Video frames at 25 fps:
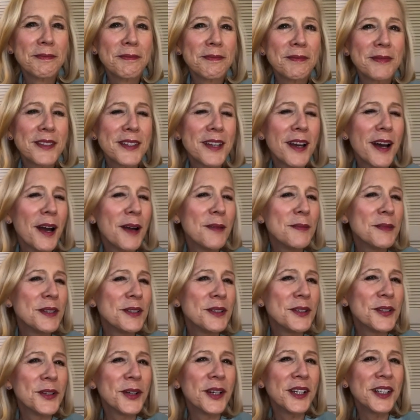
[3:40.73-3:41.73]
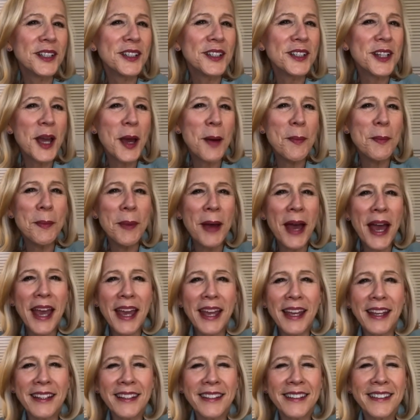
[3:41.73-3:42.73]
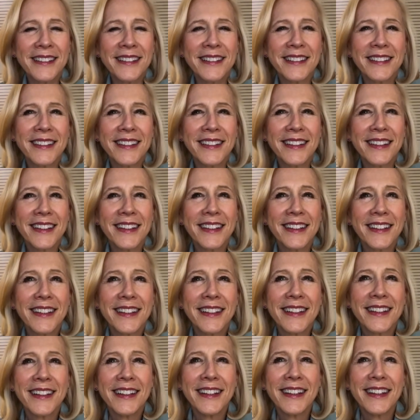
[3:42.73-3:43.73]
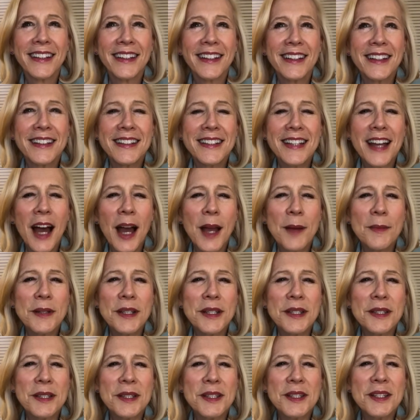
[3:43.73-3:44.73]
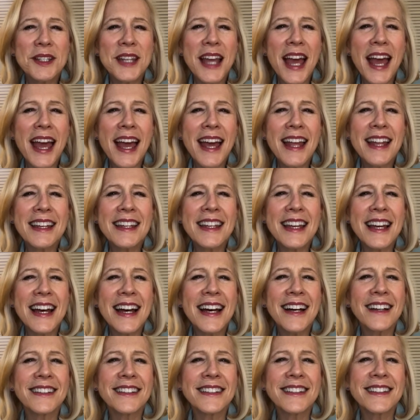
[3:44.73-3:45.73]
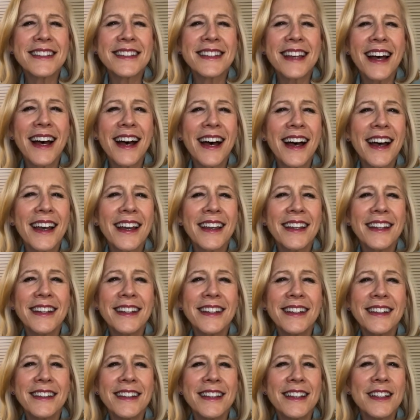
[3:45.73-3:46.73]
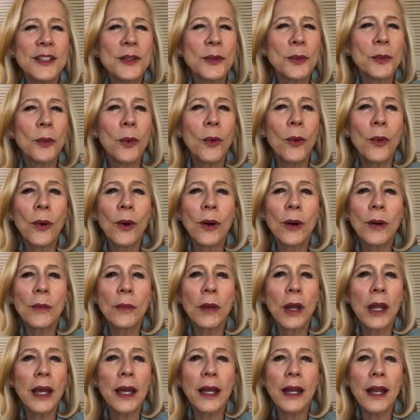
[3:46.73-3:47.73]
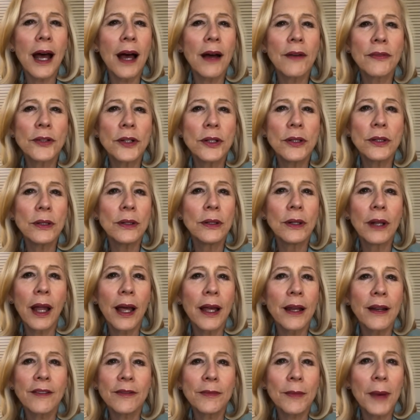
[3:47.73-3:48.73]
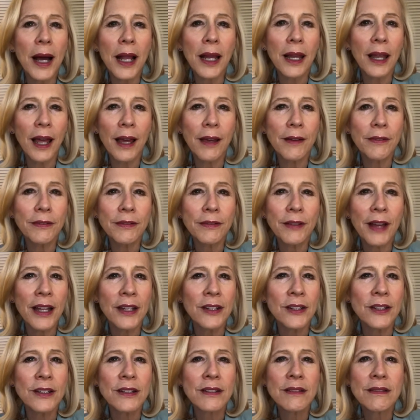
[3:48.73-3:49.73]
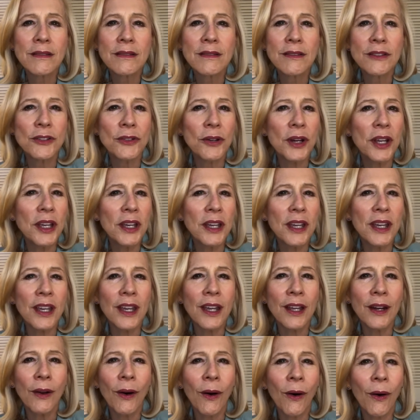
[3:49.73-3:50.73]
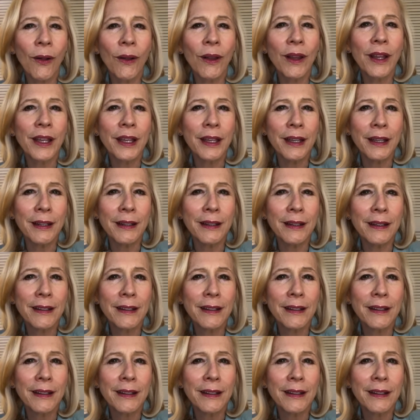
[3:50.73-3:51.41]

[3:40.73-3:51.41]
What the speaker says: Time to drink champagne. Time to stand outside in this warm, late afternoon light of my life and drink it all in.